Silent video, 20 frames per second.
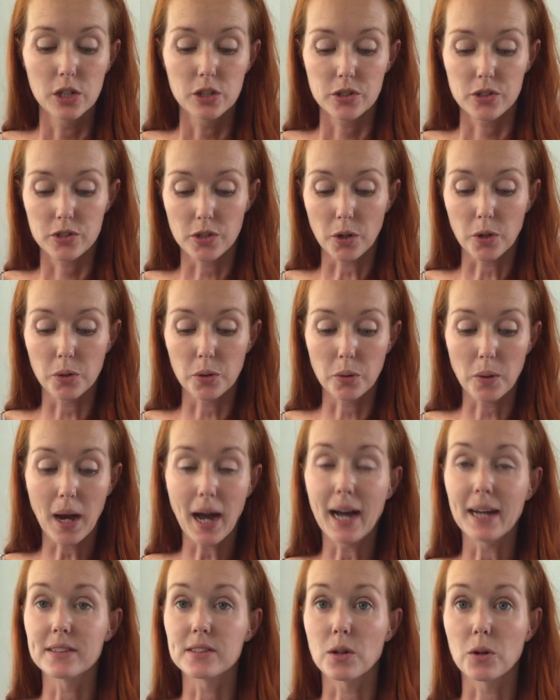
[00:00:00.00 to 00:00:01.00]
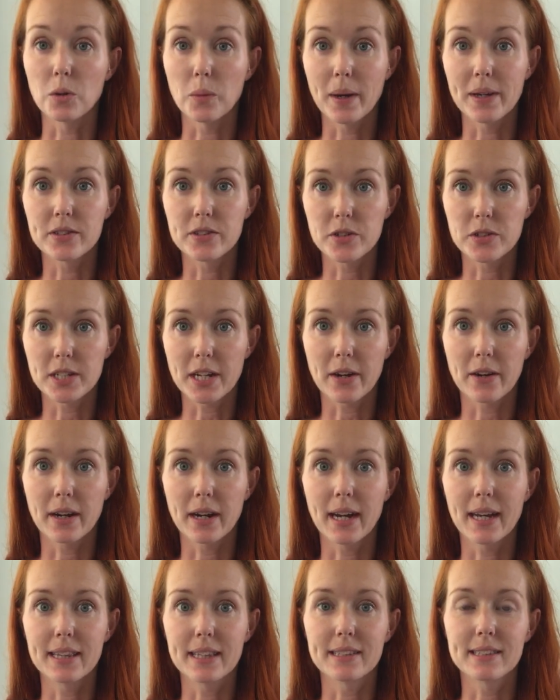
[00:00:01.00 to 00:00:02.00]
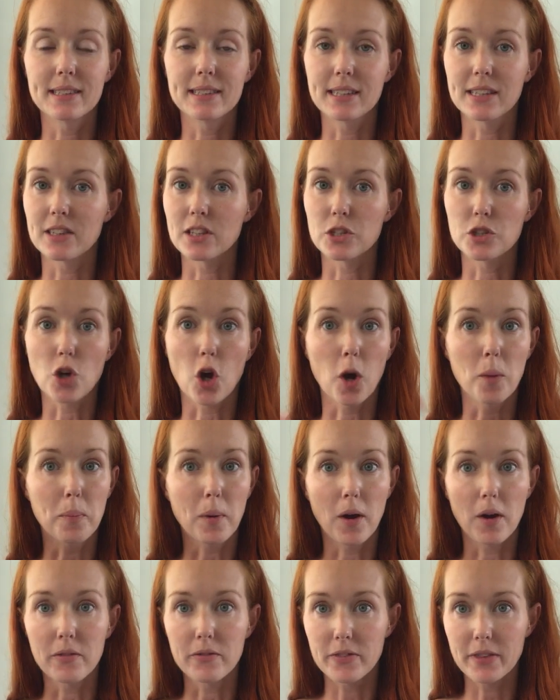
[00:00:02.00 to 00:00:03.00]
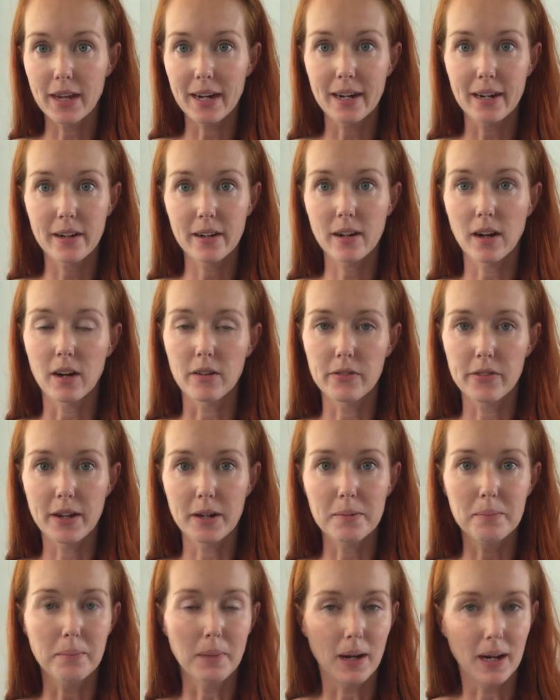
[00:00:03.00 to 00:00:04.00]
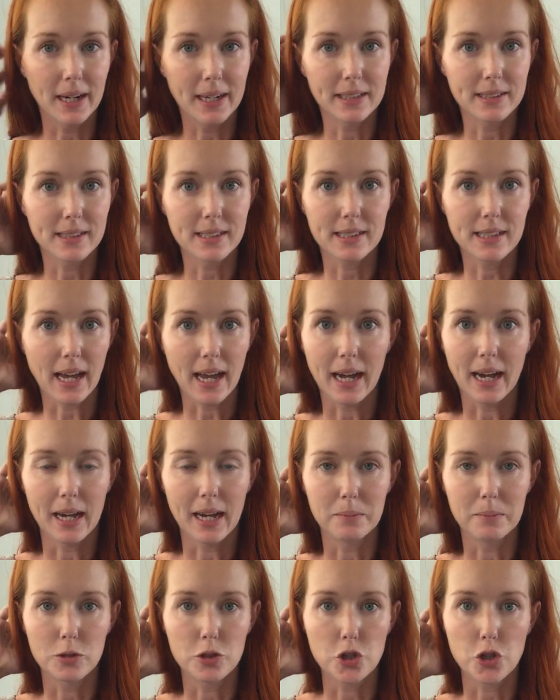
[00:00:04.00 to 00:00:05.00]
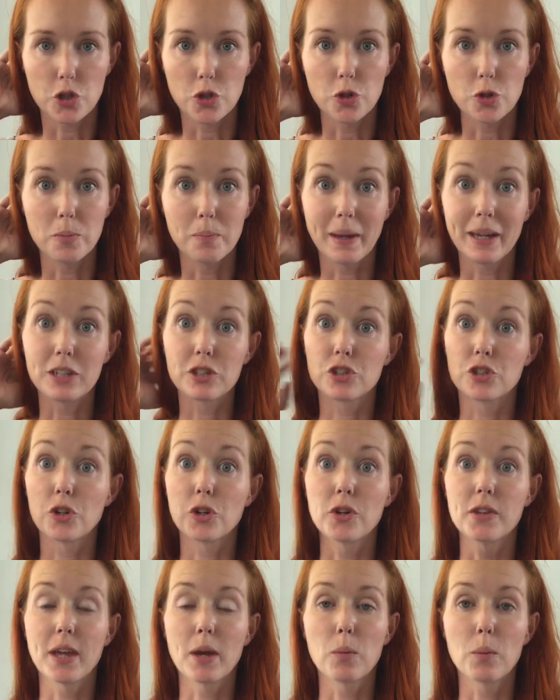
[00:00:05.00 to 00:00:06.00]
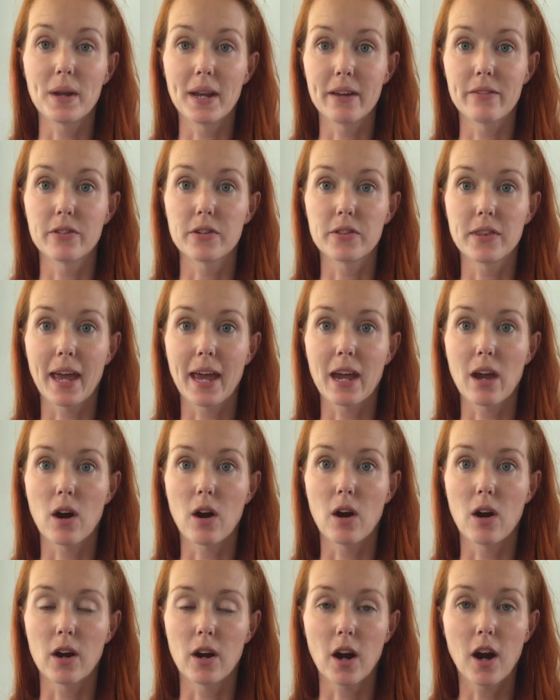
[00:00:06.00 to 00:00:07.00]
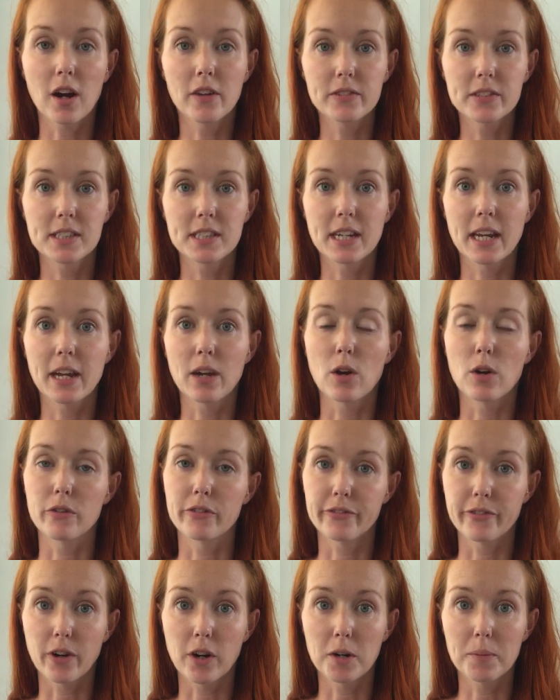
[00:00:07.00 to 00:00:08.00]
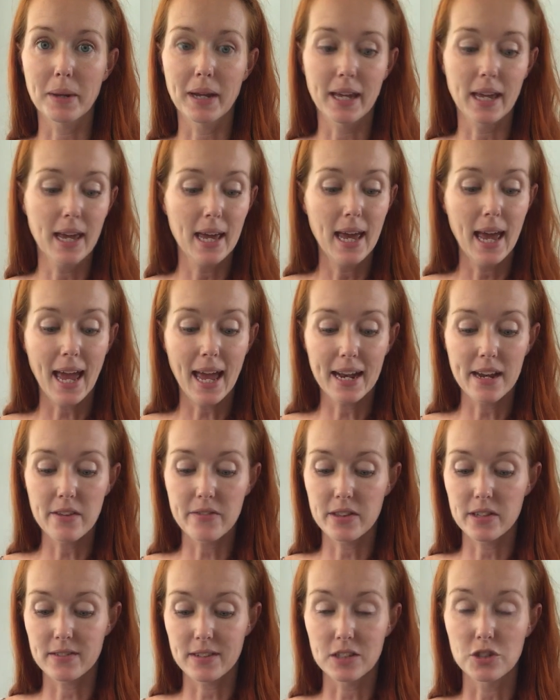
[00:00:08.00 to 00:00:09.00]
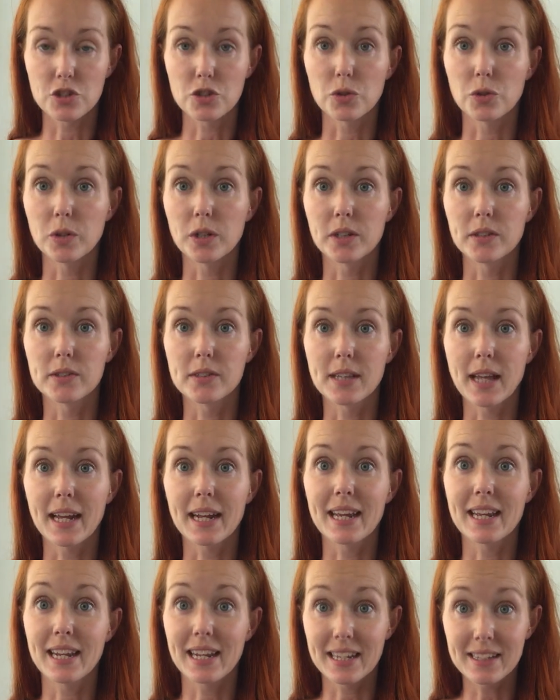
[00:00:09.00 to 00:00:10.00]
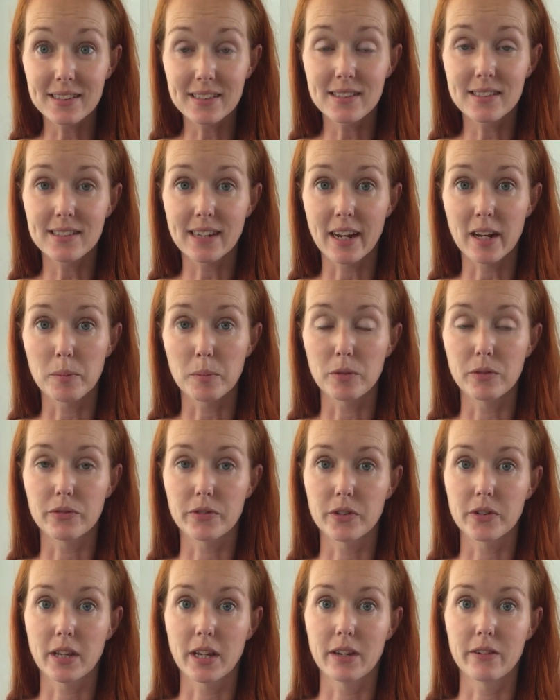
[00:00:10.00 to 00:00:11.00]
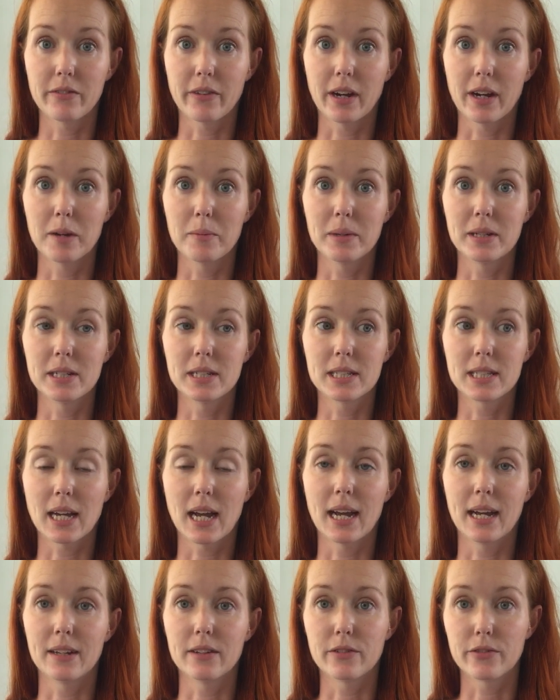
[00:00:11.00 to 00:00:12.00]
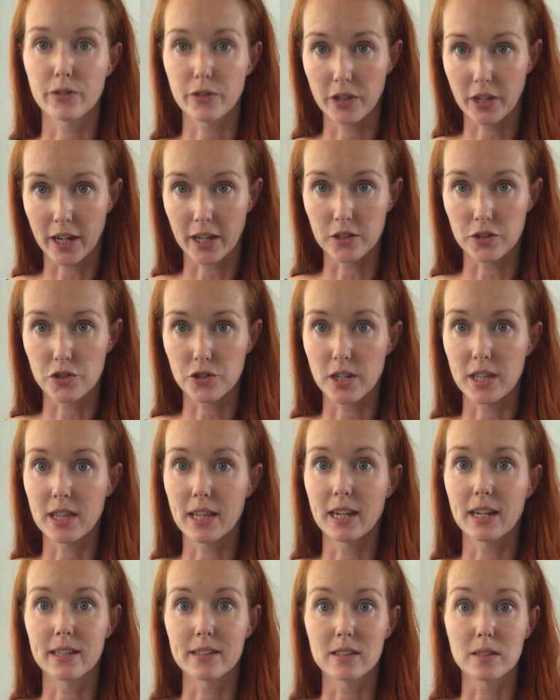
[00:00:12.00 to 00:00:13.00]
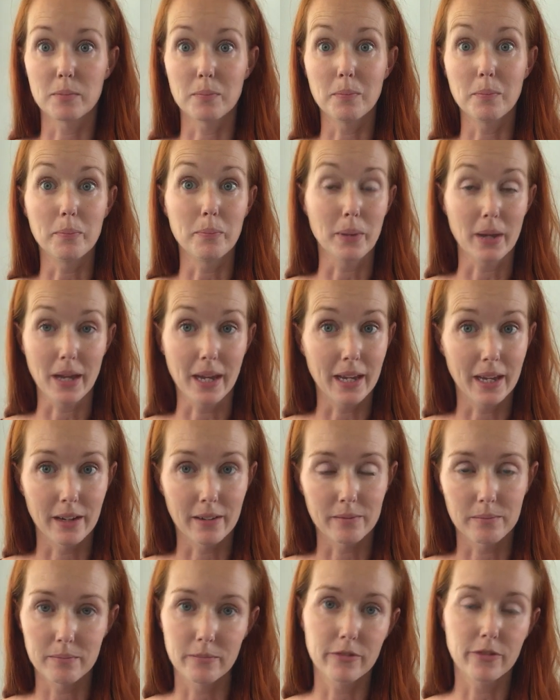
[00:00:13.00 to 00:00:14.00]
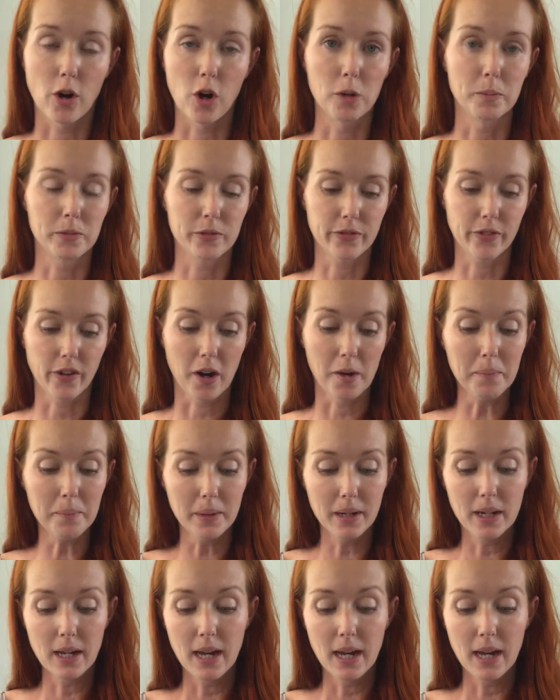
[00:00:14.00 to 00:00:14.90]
So, as always, doTERRA, this is at the top of their minds to make sure that whenever they are harvesting or farming any of the essential oils, that it is sustainable for the environment and for the country that it's being farmed from.